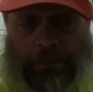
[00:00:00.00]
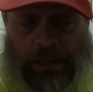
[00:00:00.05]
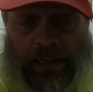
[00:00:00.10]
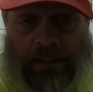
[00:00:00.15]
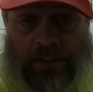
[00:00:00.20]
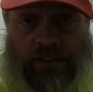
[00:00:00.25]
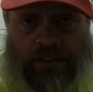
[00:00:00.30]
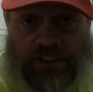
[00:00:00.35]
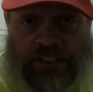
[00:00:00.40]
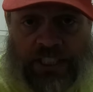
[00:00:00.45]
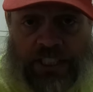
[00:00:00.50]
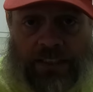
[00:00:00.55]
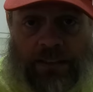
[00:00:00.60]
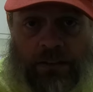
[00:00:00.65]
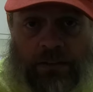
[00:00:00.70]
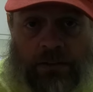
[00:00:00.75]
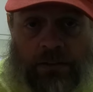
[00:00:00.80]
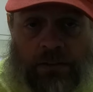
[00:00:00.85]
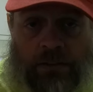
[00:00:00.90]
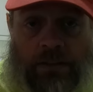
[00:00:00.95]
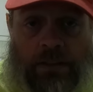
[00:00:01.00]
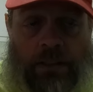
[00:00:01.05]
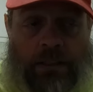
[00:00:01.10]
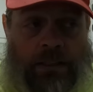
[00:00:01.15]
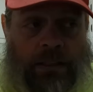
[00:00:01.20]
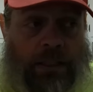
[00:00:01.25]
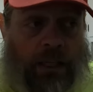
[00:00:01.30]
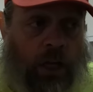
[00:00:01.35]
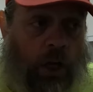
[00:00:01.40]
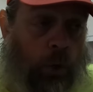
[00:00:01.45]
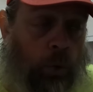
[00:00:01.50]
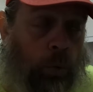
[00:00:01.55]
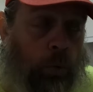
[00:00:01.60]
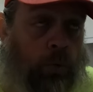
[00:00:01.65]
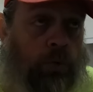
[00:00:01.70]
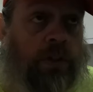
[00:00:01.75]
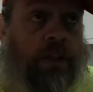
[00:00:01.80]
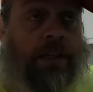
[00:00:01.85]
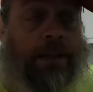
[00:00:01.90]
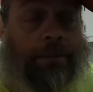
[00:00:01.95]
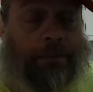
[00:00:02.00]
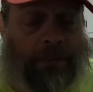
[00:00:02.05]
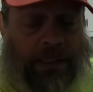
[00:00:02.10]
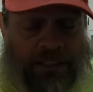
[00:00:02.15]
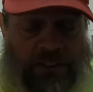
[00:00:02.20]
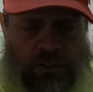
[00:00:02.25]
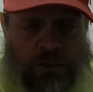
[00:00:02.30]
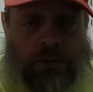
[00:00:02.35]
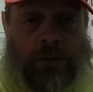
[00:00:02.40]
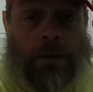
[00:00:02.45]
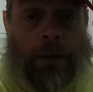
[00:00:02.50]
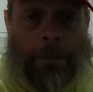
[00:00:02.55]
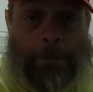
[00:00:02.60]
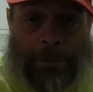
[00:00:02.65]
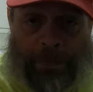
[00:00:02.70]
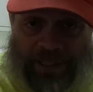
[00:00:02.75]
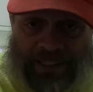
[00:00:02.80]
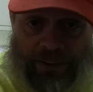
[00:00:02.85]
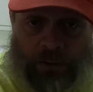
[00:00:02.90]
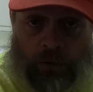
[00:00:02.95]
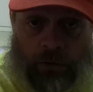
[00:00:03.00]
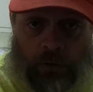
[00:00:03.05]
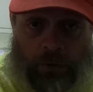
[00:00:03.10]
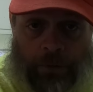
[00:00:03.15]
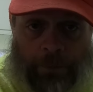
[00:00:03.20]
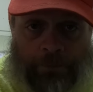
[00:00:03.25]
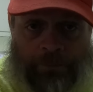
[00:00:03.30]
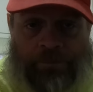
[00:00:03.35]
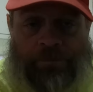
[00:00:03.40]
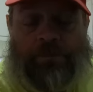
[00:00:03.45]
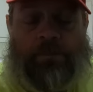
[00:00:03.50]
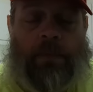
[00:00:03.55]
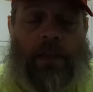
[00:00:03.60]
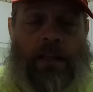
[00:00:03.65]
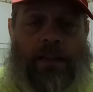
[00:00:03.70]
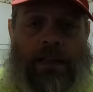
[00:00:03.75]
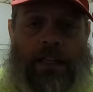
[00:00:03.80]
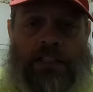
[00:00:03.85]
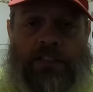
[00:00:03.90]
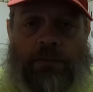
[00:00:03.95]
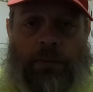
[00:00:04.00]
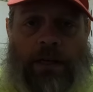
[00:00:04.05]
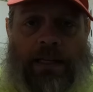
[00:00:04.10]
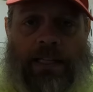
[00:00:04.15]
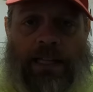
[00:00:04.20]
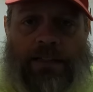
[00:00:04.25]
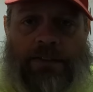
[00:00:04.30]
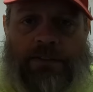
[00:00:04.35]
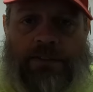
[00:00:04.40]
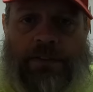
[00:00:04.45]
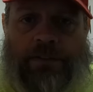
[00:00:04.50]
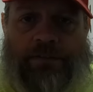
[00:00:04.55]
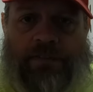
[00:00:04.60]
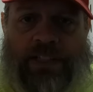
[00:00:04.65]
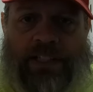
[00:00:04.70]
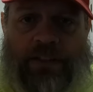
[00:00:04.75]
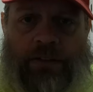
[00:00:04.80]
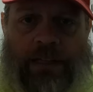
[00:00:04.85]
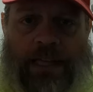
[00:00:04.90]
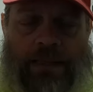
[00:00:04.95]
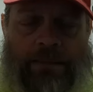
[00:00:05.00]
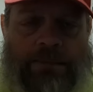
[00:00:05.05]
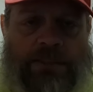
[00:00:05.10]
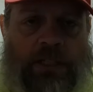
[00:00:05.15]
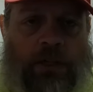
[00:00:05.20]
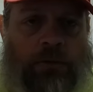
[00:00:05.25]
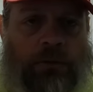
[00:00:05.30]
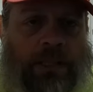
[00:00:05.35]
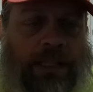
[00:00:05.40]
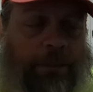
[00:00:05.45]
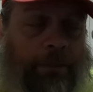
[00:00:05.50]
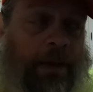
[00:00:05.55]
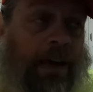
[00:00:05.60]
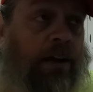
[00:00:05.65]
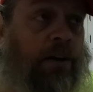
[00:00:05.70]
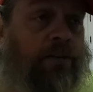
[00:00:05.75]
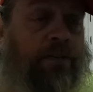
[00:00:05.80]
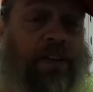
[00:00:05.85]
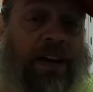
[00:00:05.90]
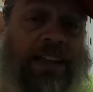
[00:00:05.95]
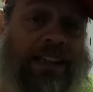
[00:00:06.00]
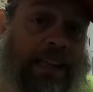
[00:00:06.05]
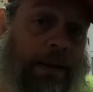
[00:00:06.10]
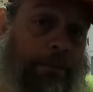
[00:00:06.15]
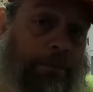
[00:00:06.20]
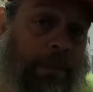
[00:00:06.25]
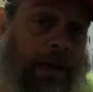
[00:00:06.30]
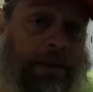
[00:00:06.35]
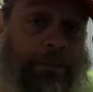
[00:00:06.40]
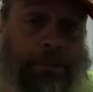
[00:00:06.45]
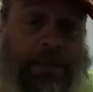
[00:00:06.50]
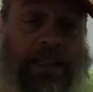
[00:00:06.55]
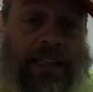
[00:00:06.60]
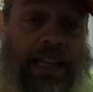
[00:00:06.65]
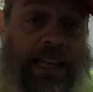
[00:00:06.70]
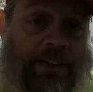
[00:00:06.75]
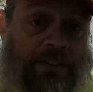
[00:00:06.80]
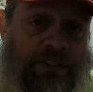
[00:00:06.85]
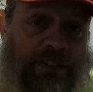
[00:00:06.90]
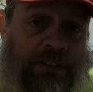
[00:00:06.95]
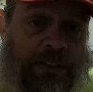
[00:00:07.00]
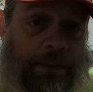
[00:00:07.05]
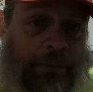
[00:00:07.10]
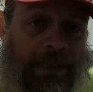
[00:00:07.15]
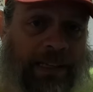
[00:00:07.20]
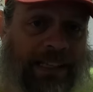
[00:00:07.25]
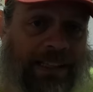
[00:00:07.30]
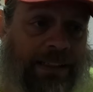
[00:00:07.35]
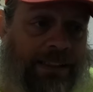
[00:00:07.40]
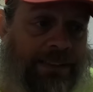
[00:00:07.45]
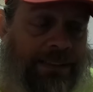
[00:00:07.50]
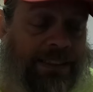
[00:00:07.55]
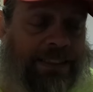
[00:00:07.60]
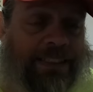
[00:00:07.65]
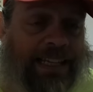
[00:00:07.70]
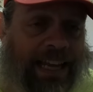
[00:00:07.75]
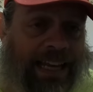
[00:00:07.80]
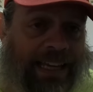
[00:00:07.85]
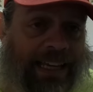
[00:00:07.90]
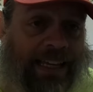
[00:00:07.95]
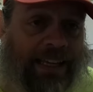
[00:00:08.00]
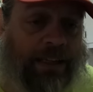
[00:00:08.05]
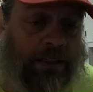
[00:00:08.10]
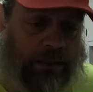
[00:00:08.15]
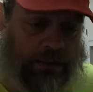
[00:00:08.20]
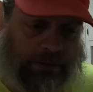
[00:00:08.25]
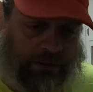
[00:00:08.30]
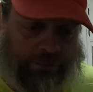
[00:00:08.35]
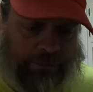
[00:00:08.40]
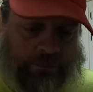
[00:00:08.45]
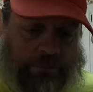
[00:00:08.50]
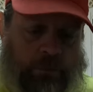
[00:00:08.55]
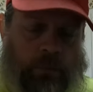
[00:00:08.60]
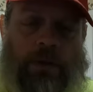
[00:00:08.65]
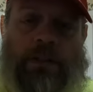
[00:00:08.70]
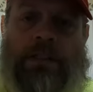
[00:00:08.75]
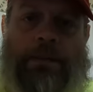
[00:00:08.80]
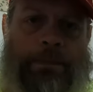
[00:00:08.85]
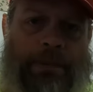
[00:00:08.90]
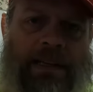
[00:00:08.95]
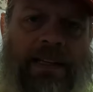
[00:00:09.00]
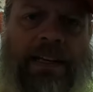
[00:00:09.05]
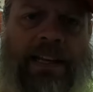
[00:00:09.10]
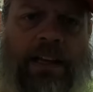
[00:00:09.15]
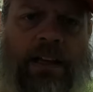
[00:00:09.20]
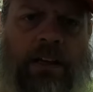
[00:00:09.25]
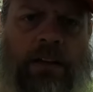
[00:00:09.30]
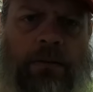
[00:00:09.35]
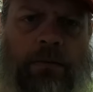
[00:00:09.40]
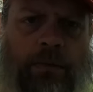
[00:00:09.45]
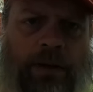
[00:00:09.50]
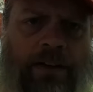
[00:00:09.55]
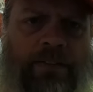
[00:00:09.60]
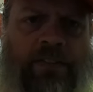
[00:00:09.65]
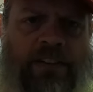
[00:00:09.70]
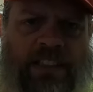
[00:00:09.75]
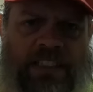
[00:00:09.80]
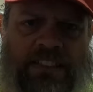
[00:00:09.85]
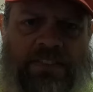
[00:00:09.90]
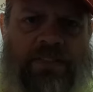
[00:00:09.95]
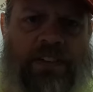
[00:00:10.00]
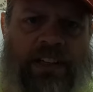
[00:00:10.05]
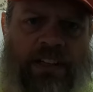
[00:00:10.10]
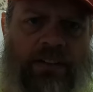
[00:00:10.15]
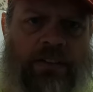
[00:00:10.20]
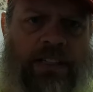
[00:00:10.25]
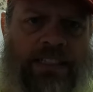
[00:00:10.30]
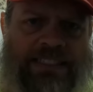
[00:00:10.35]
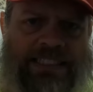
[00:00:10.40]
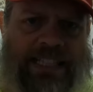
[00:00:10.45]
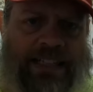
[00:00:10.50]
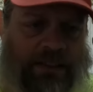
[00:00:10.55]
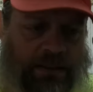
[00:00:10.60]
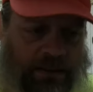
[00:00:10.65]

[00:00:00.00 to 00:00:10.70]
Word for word: out my other channel, Old Mental Pickle. That's where I live stream video games only. Matter of fact, I might be live streaming today. Well, depending on whenever this video gets